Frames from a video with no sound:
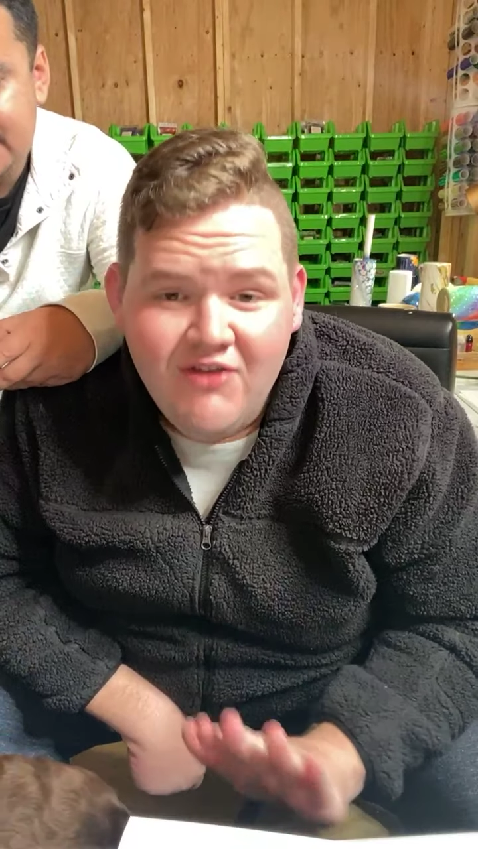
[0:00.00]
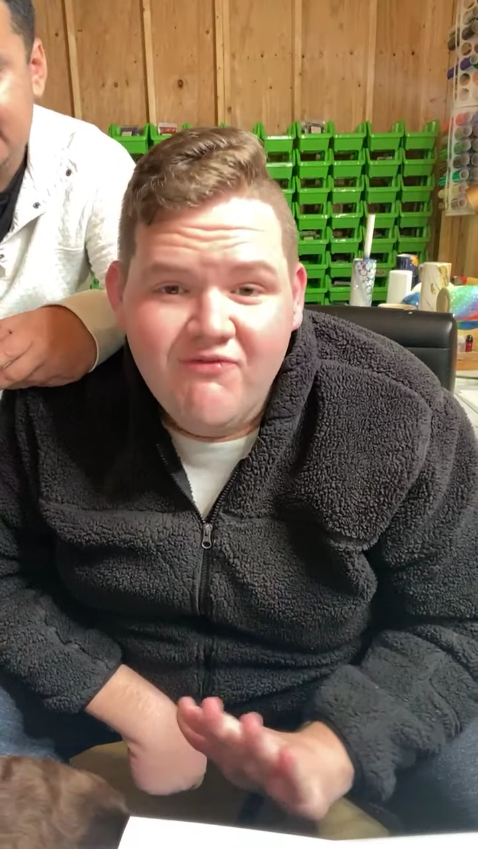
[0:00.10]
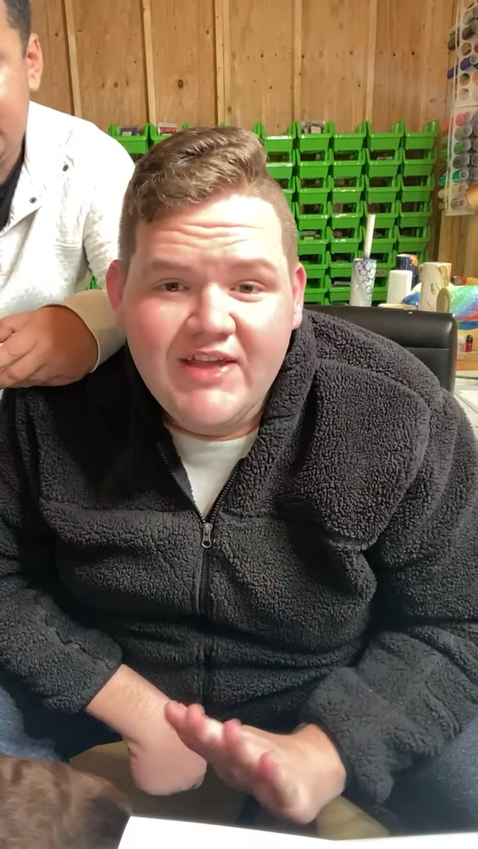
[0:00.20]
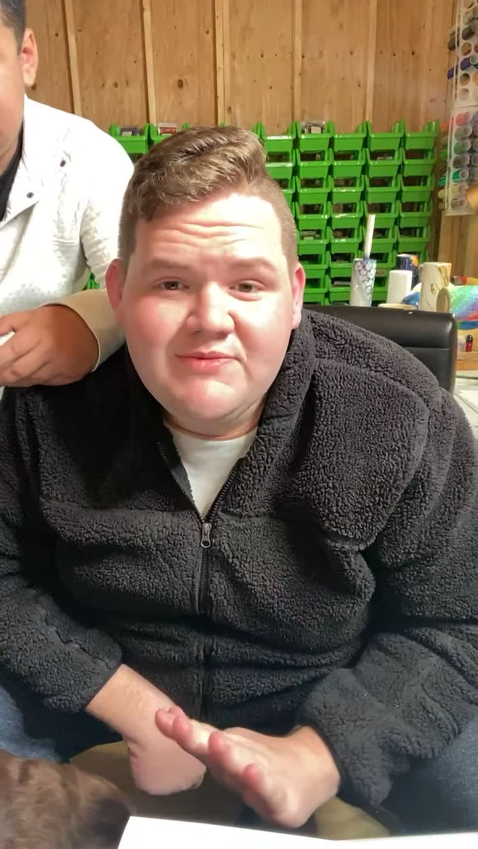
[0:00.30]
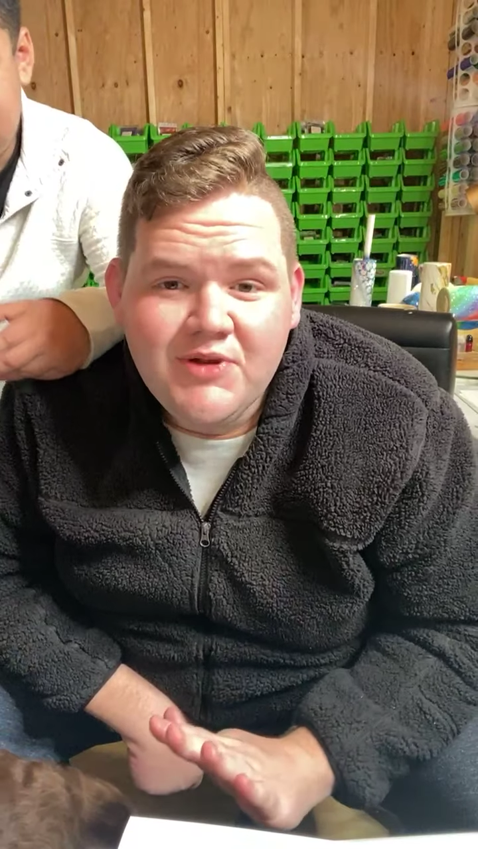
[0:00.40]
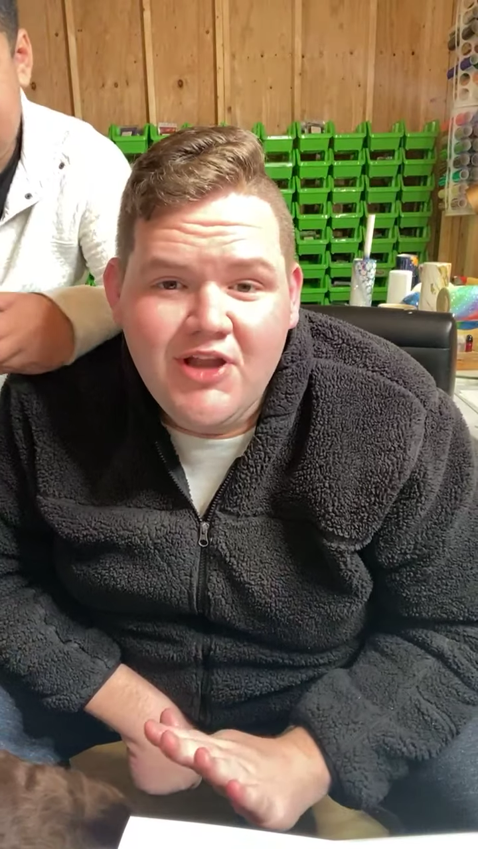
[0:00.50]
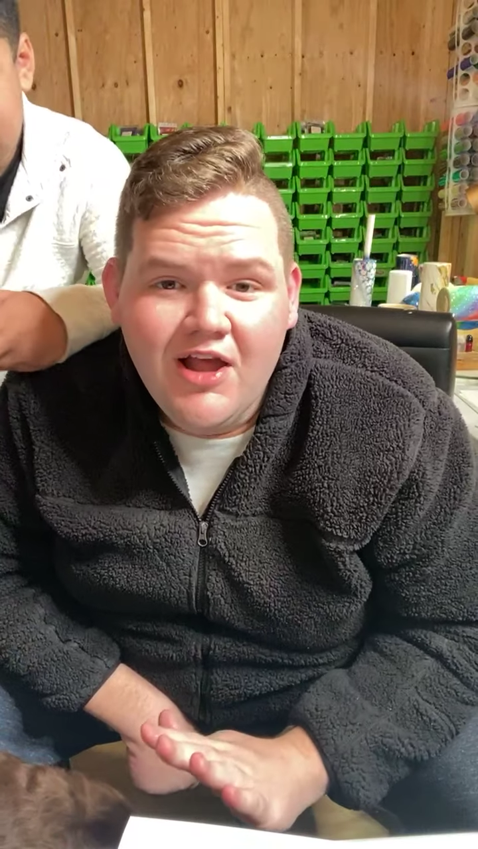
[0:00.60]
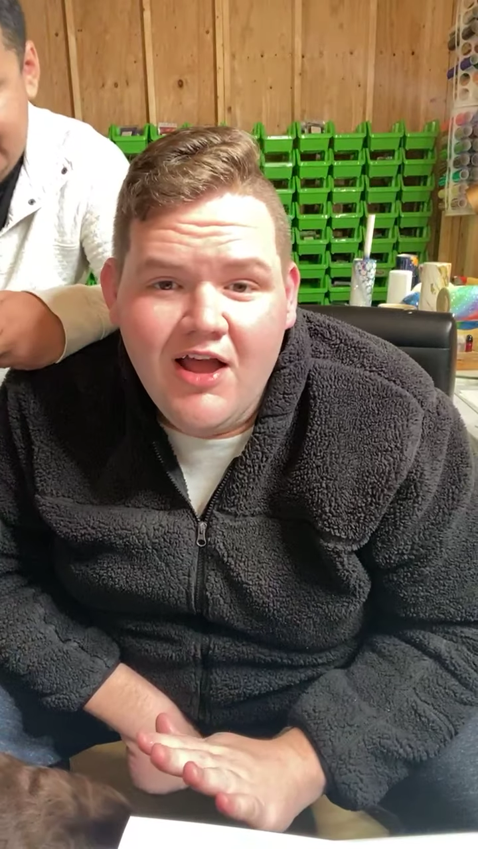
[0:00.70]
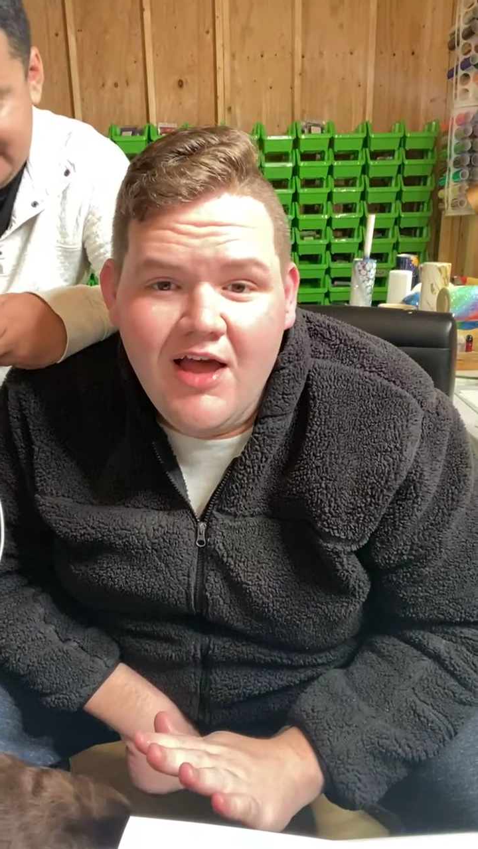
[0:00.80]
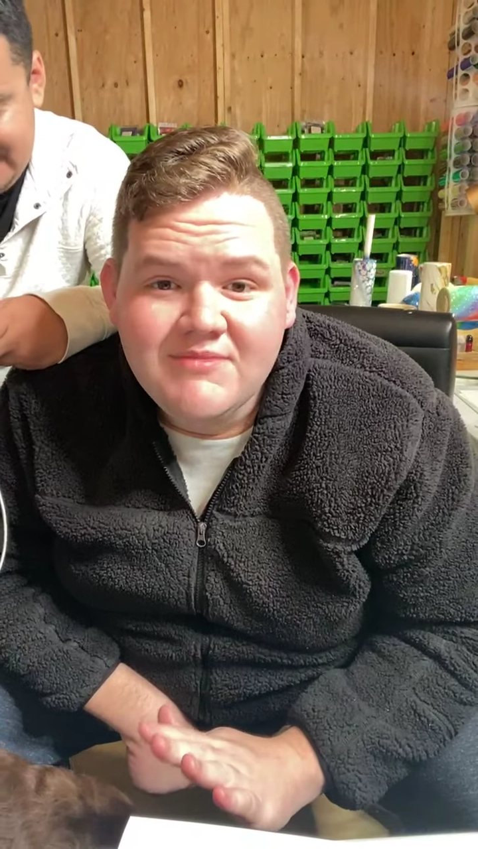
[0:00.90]

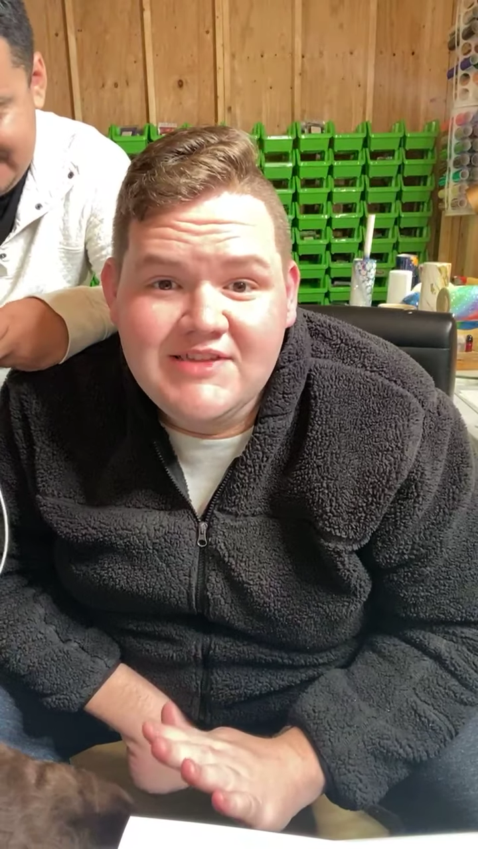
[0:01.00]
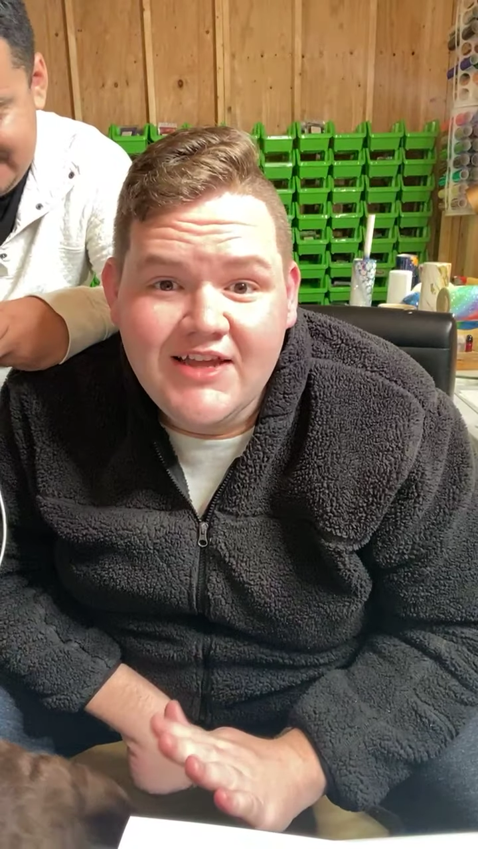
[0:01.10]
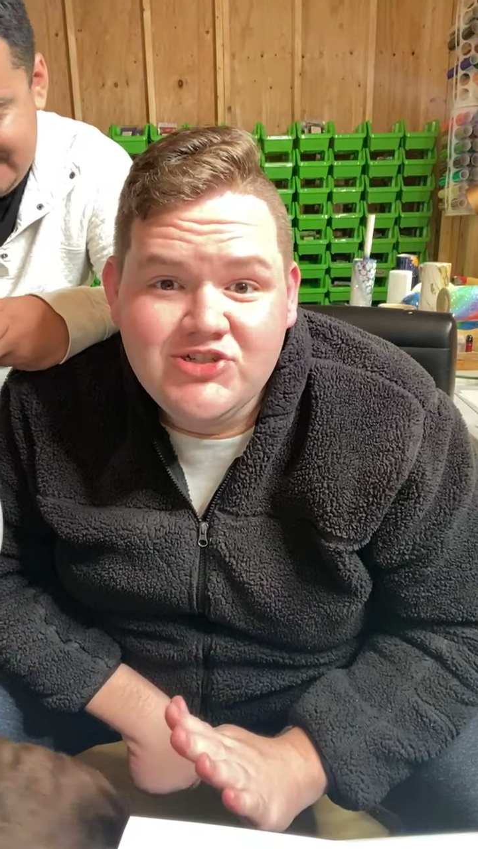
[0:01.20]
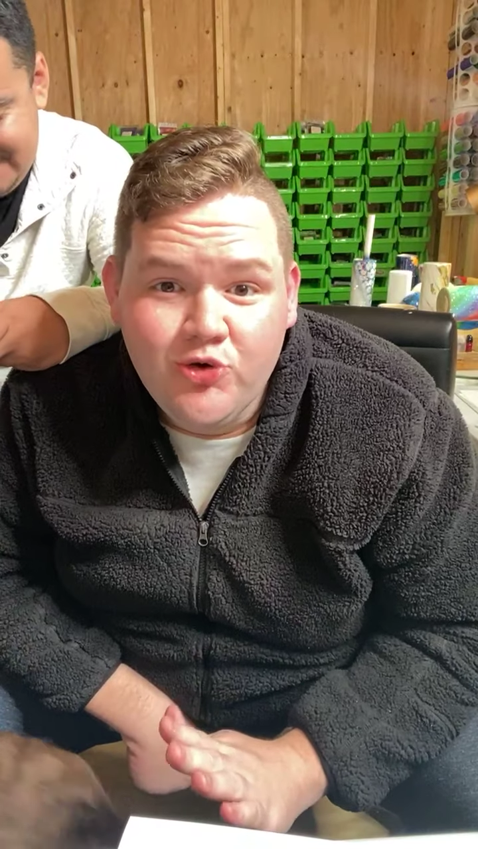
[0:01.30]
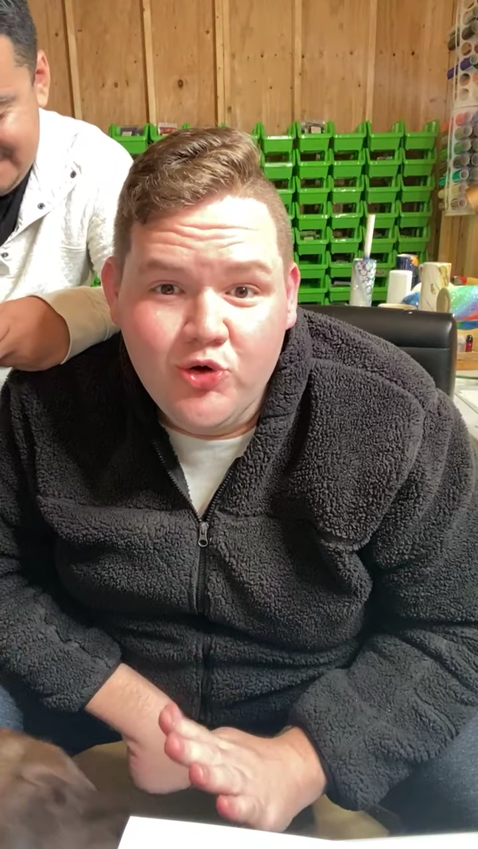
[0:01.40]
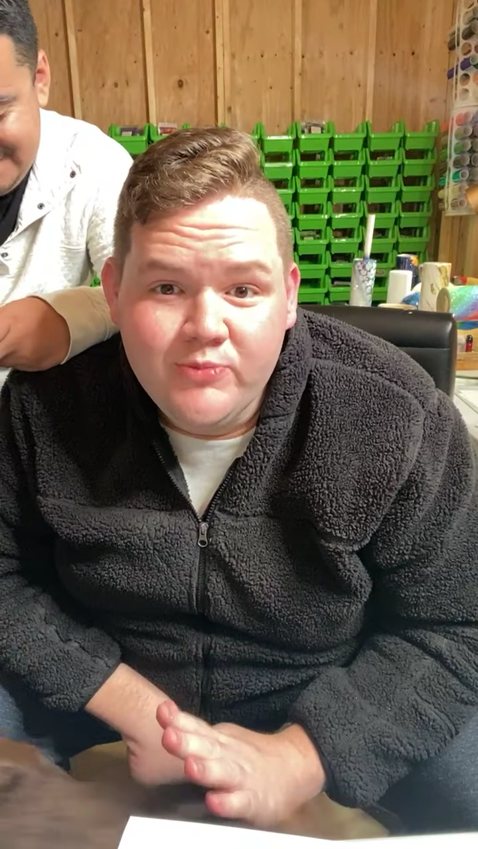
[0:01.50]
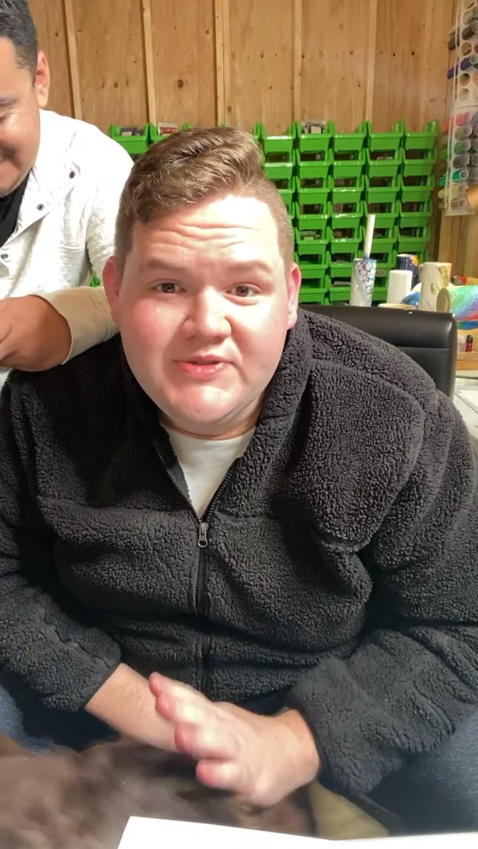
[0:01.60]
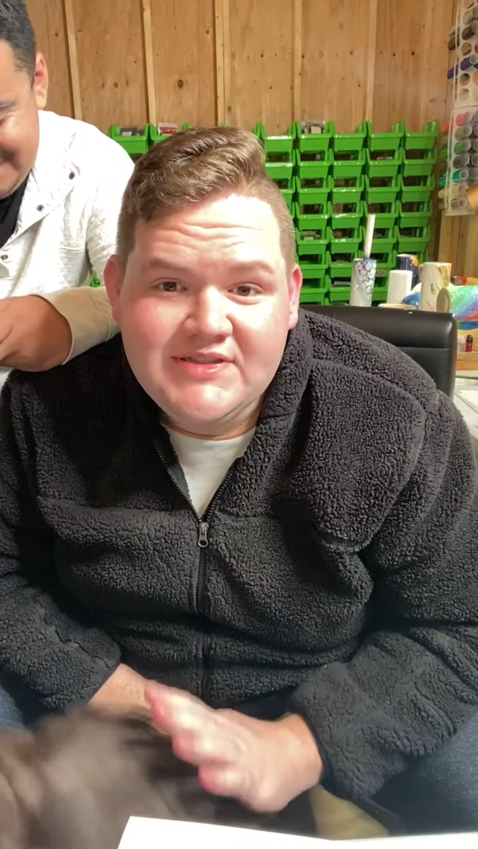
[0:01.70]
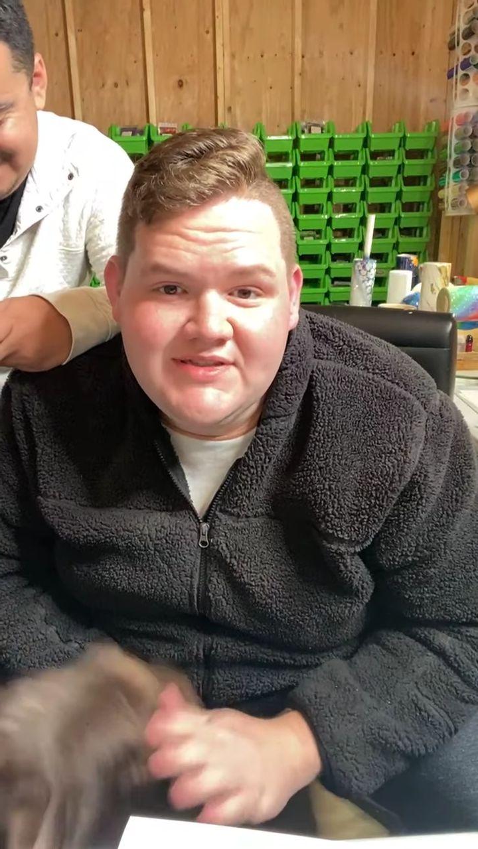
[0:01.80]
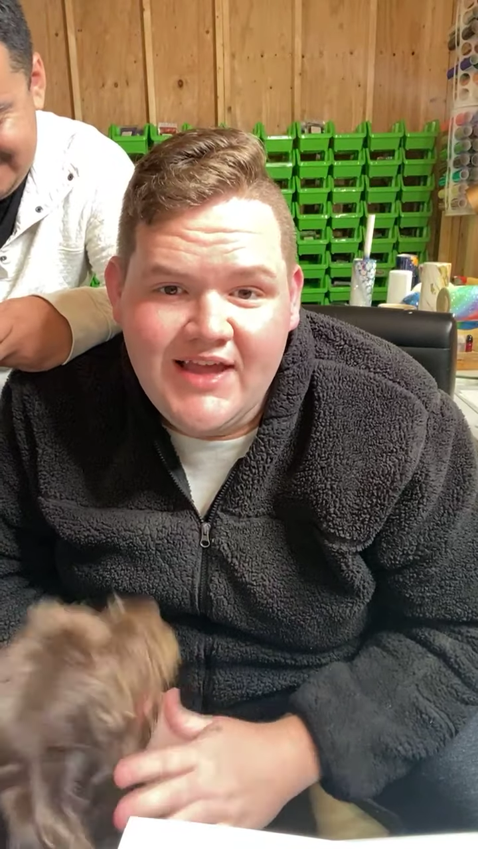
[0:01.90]

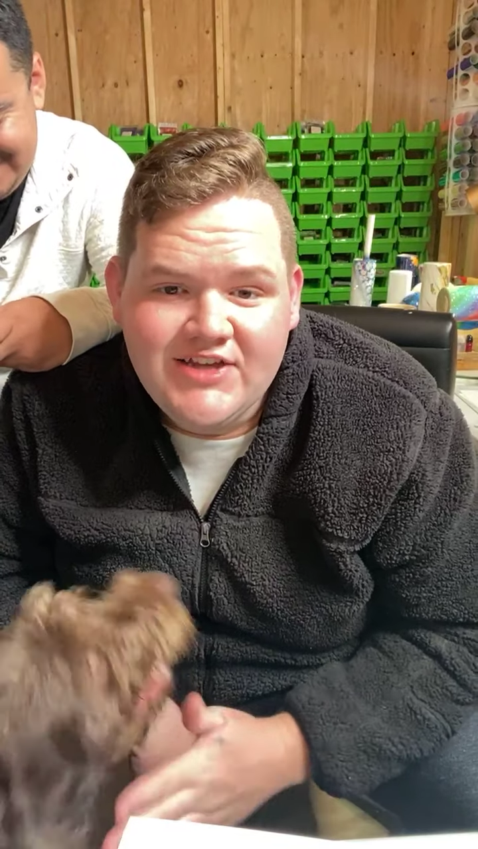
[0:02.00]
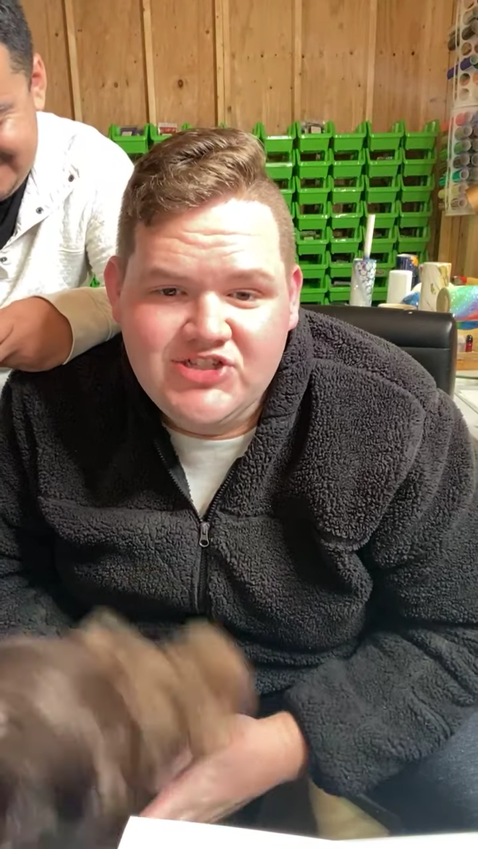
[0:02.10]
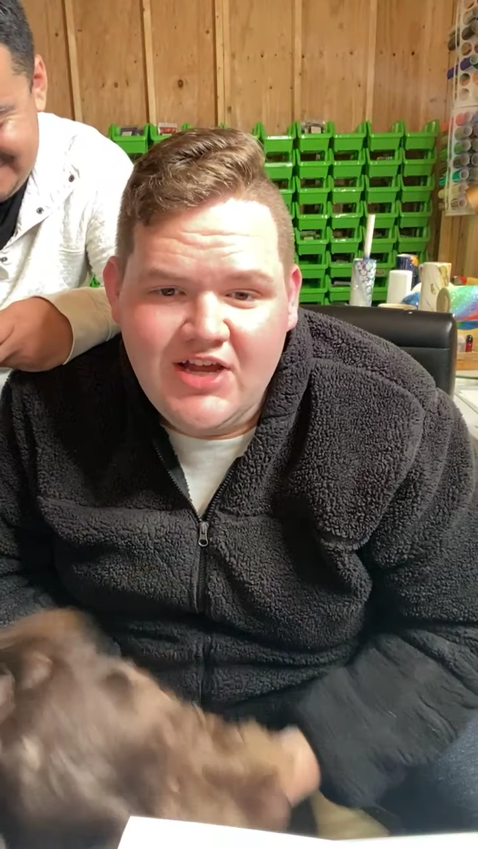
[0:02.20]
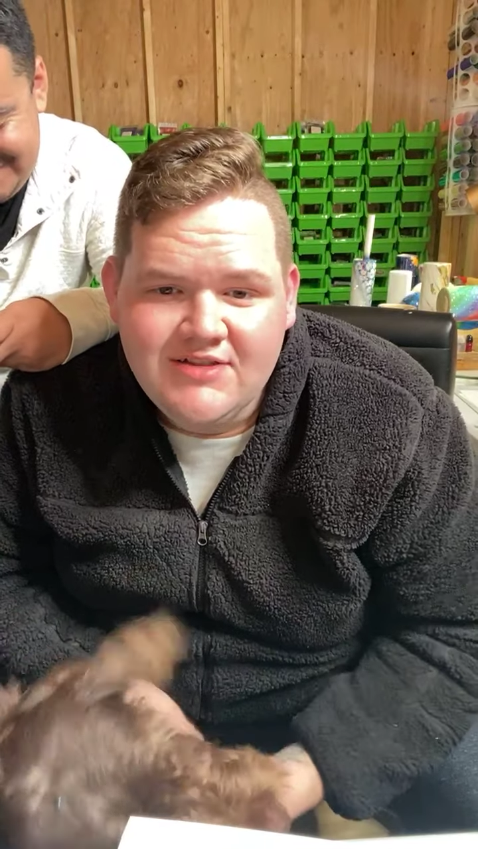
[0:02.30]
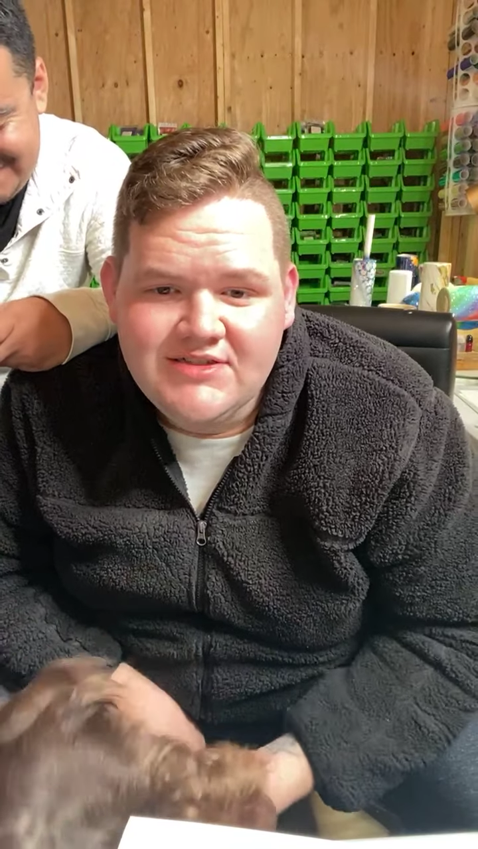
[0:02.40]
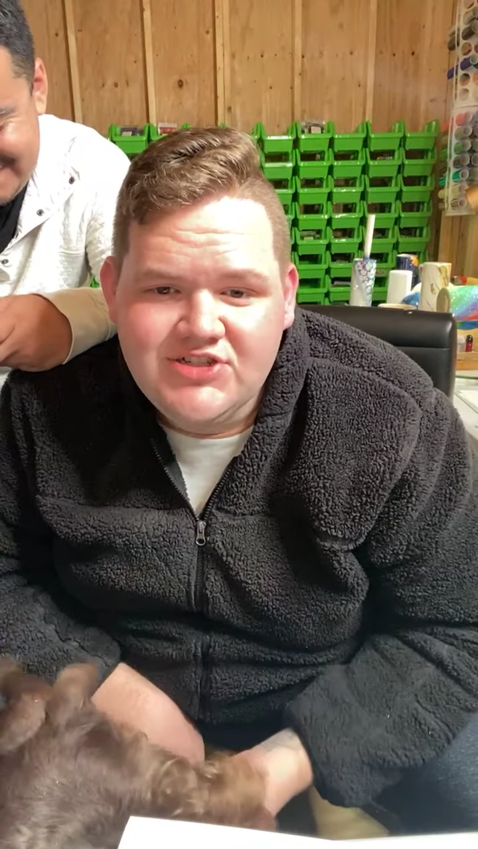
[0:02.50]
Facebook.com/groups/Childs